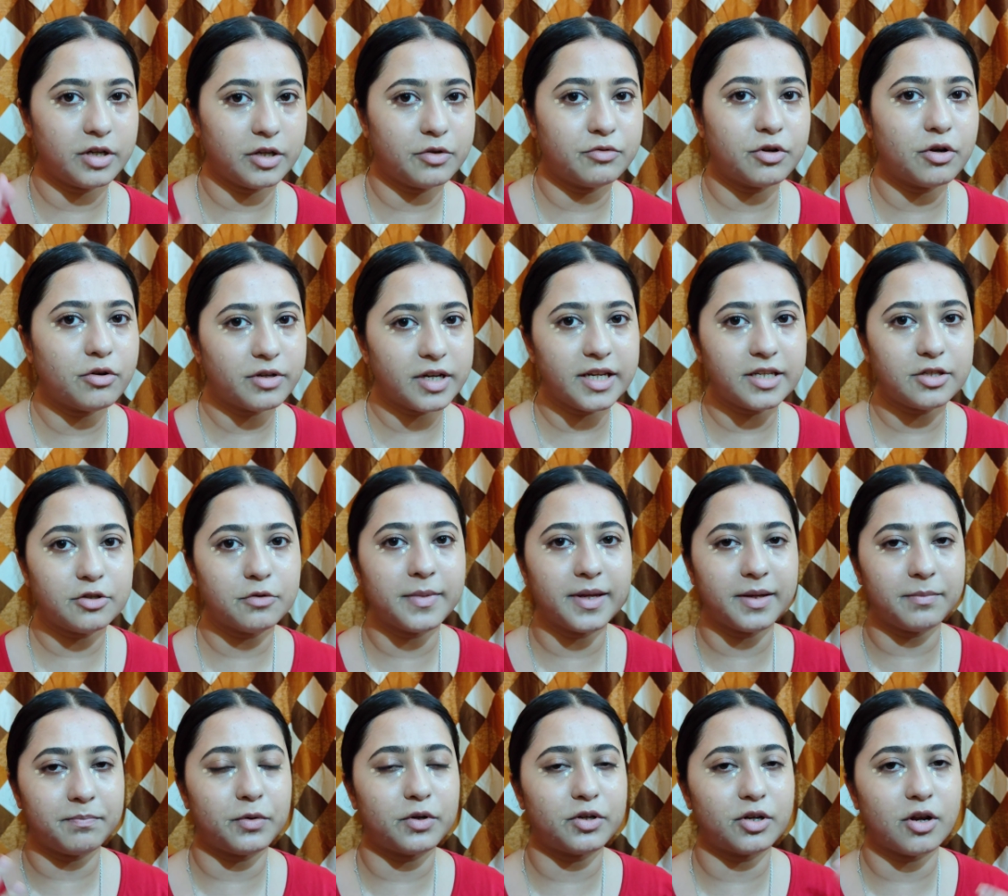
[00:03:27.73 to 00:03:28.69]
you don't need
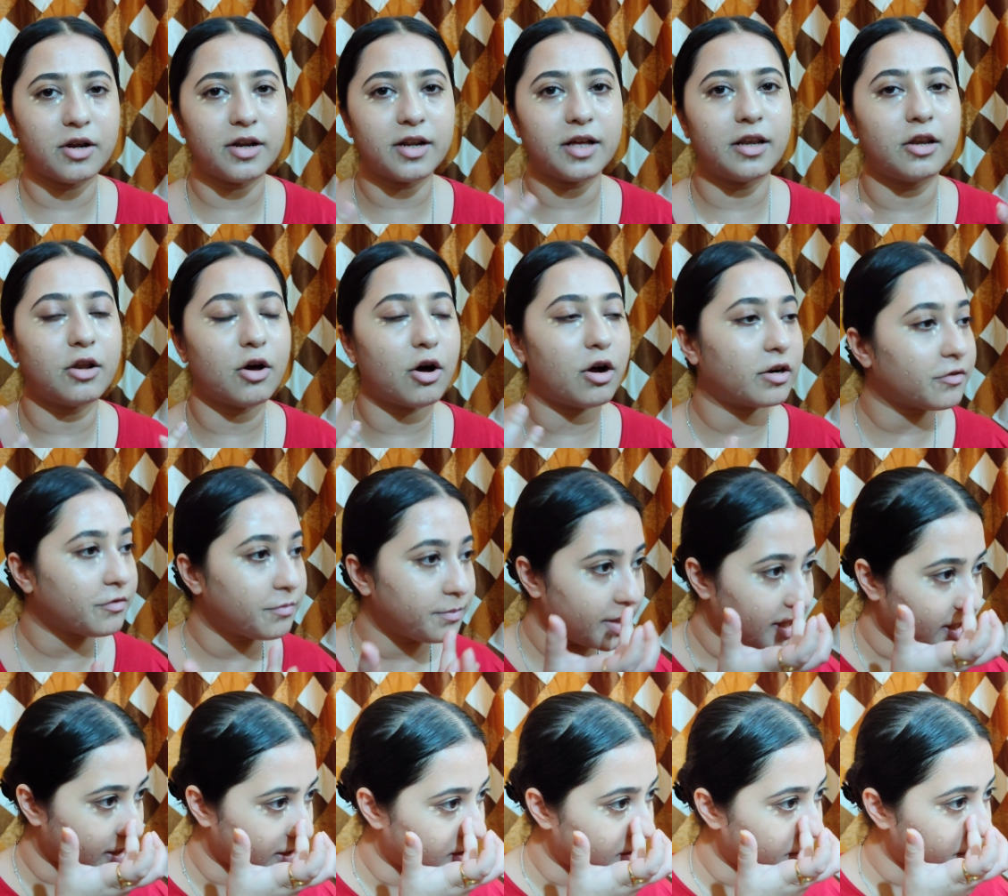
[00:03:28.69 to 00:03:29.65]
to put on a lot of
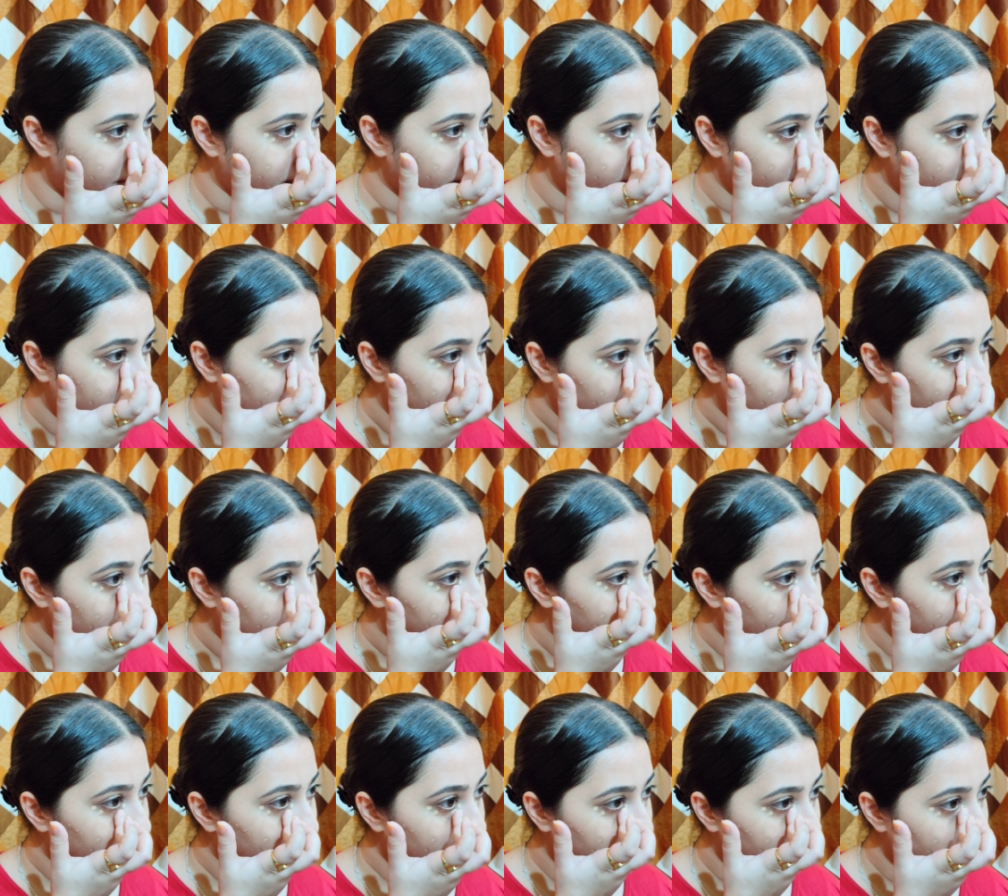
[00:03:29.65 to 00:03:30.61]
makeup
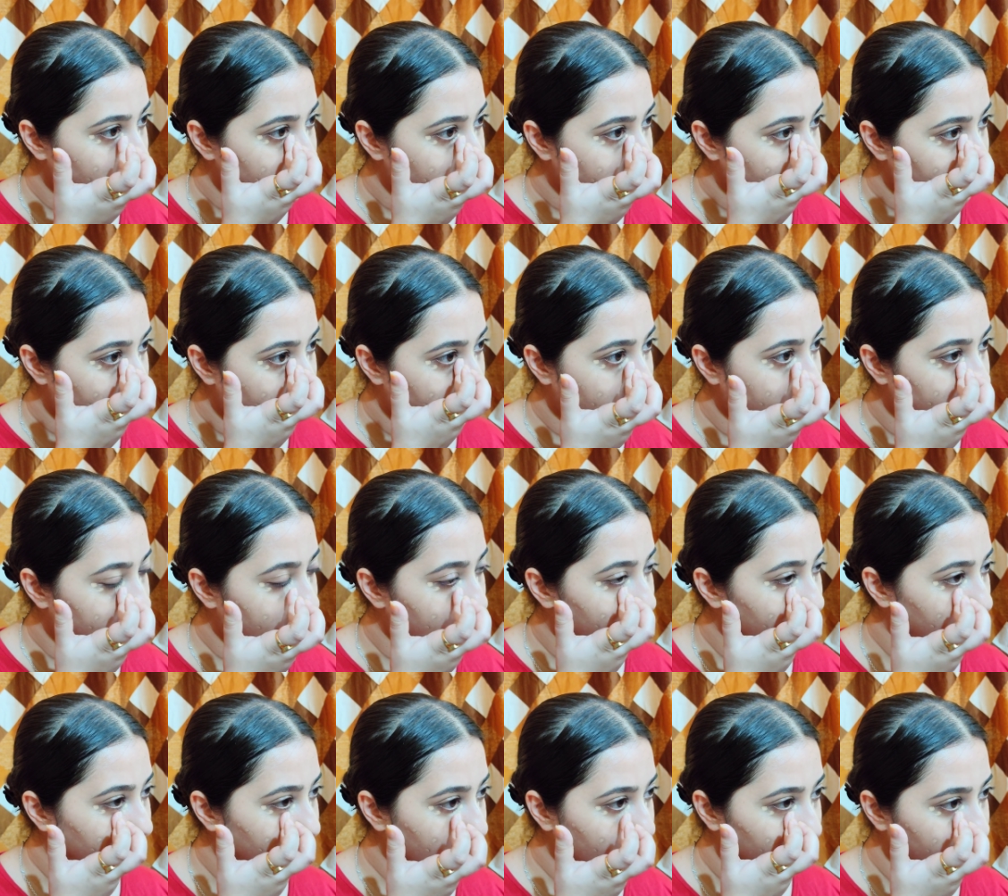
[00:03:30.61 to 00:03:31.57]
for this. And
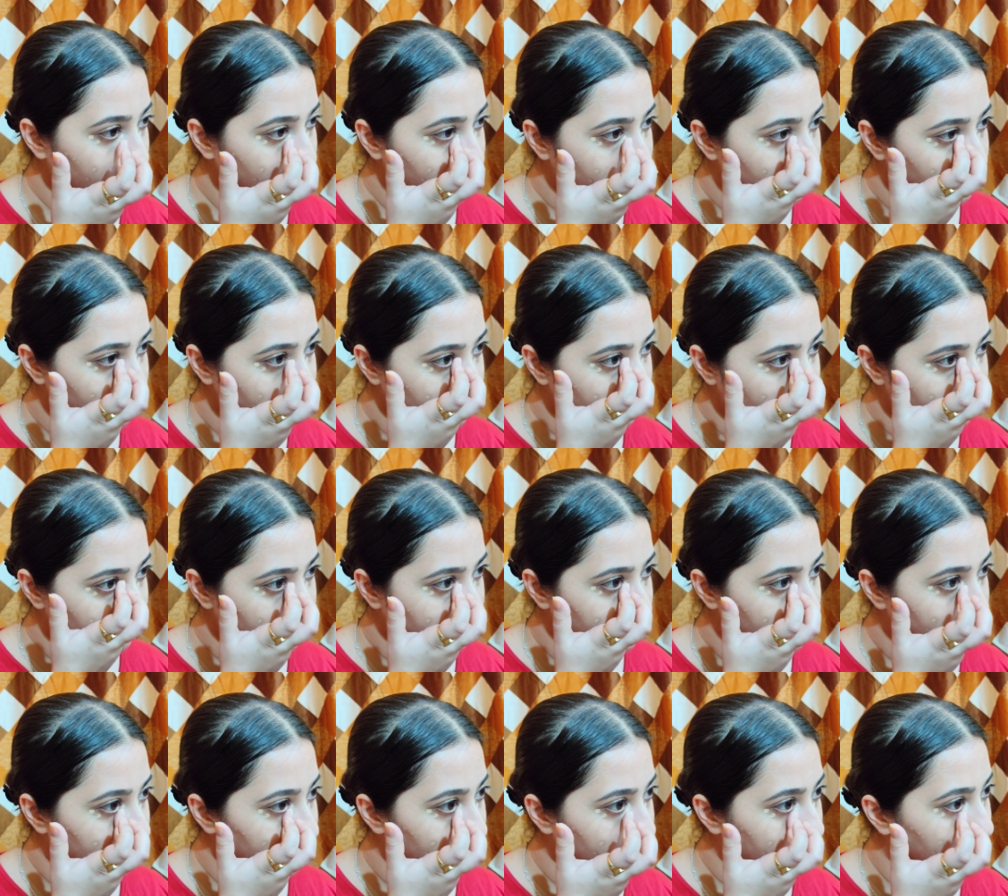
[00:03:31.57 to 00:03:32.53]
now I'm going to
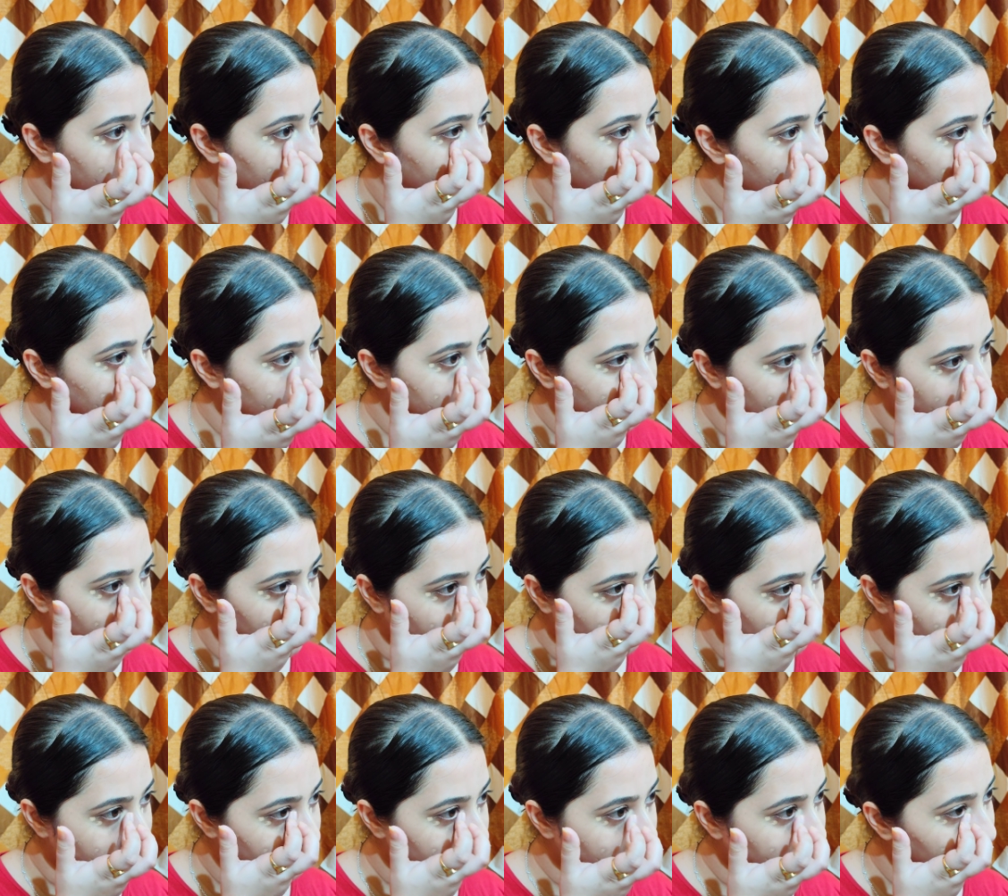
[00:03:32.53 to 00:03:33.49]
blend this
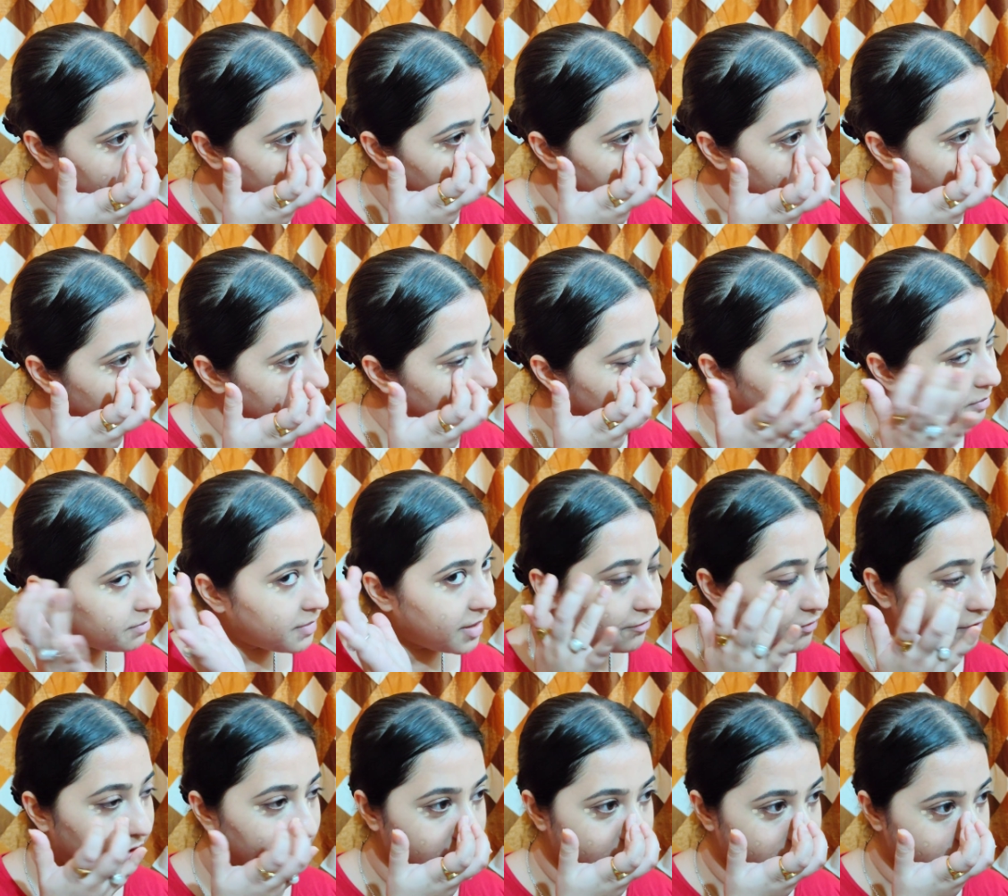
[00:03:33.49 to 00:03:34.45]
out using my
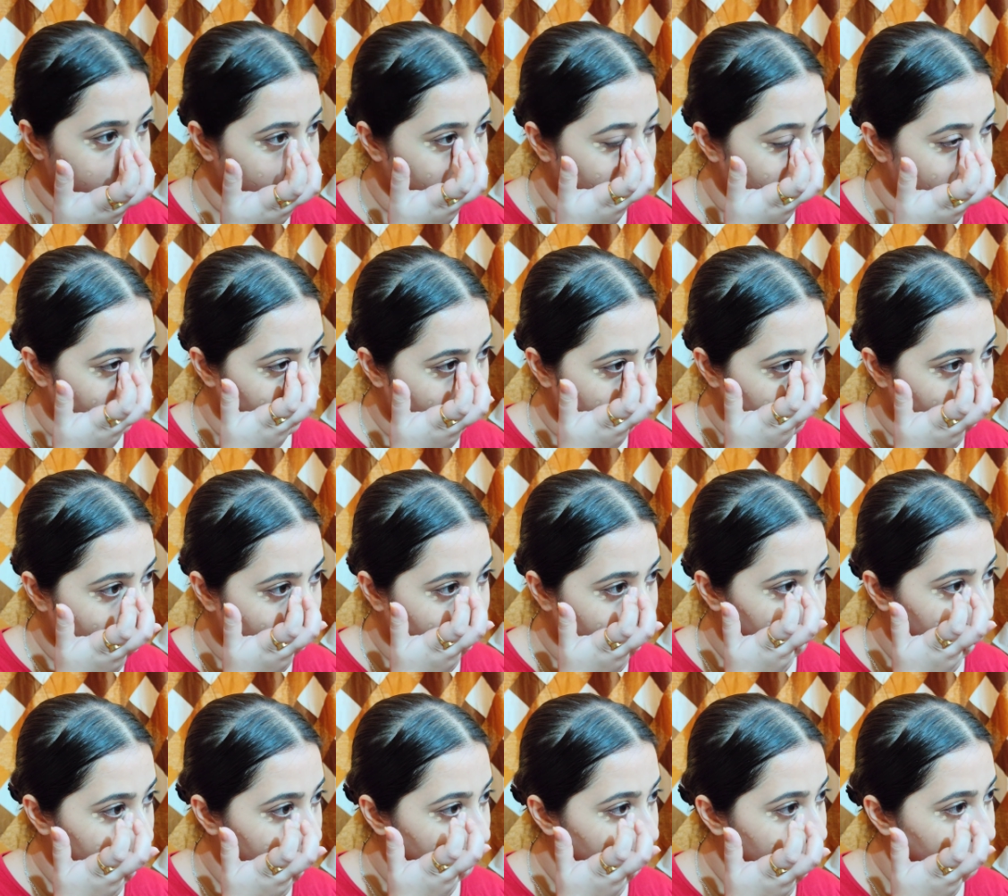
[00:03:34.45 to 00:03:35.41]
fingers only. I'm
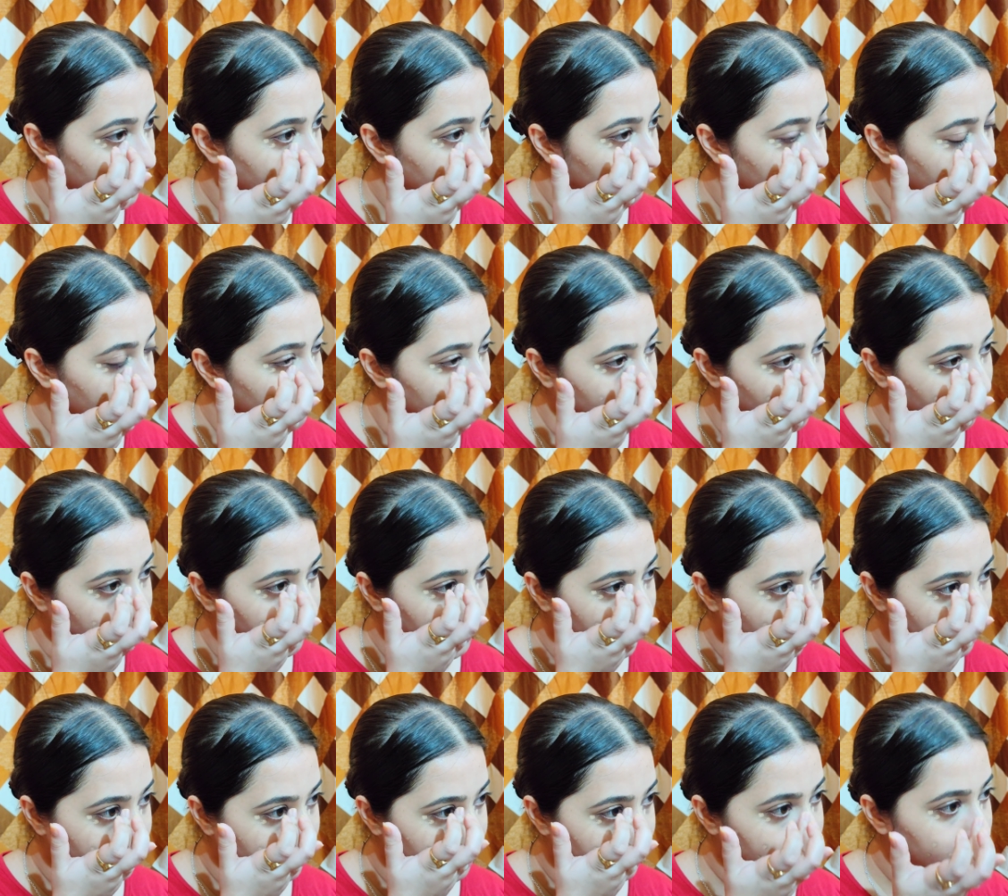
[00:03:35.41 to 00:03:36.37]
not going to take my beauty
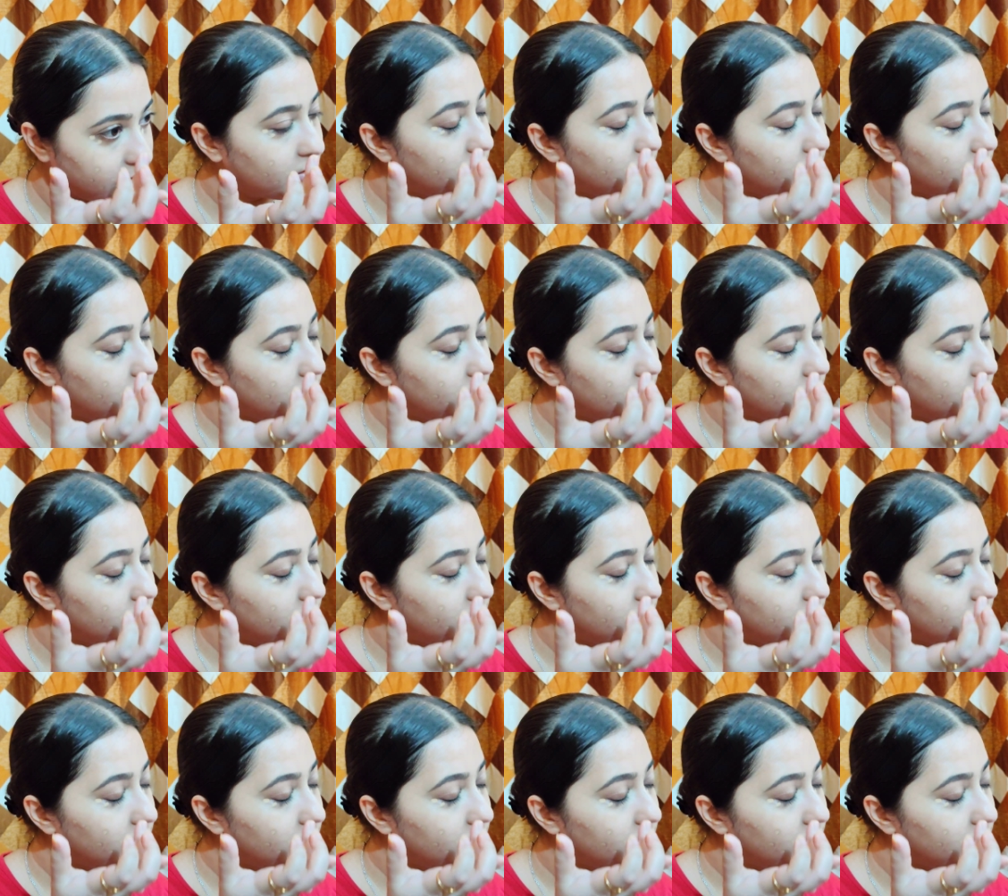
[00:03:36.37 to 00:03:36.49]
blender